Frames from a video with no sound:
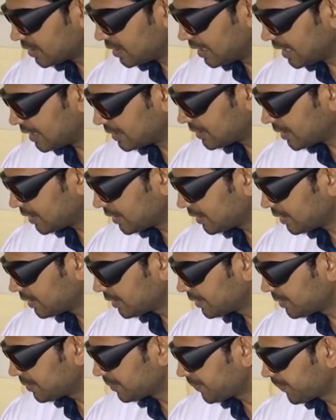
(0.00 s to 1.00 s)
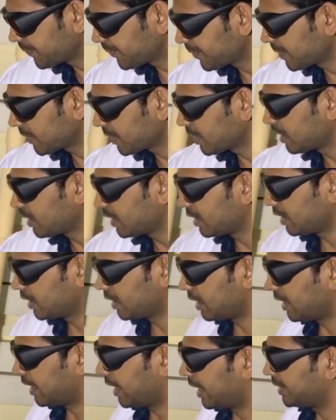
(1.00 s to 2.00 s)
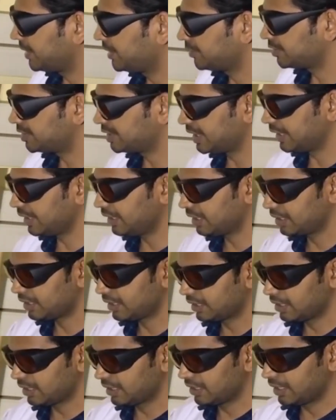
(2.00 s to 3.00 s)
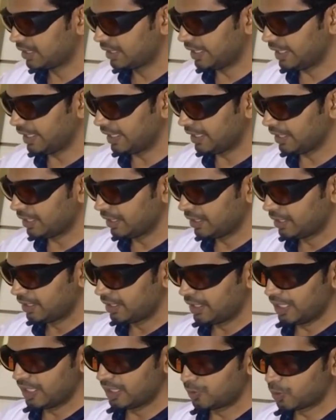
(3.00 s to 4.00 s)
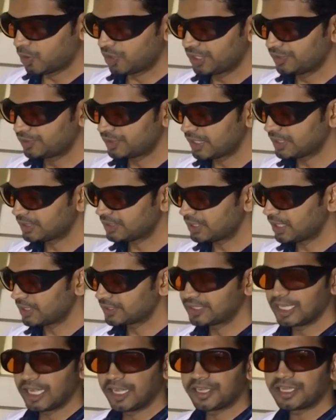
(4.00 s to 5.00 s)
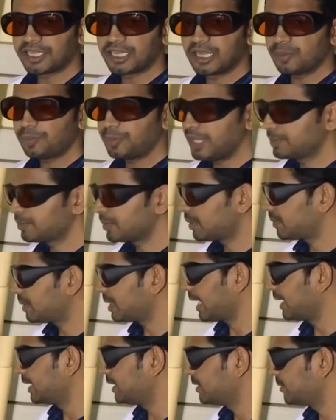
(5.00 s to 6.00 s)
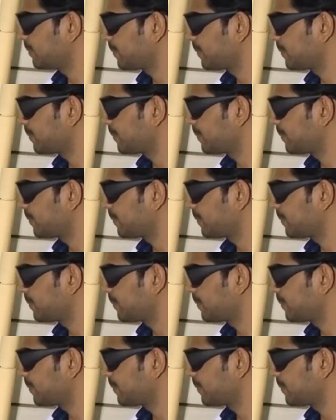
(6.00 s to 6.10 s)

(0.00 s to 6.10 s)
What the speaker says: laser, and you see it produces a cylindrical beam of light